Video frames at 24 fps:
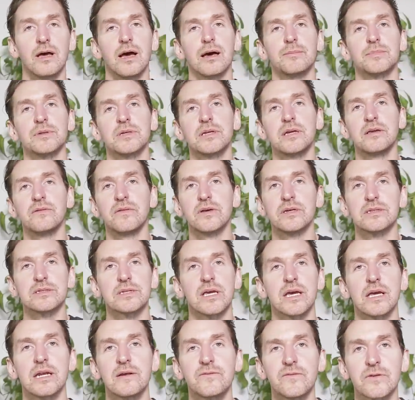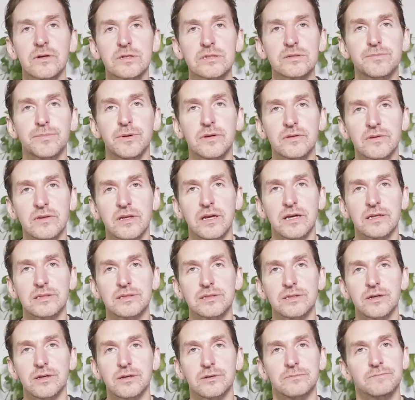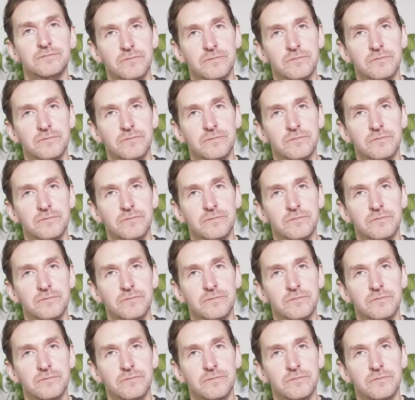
I believe, his 81st birthday, so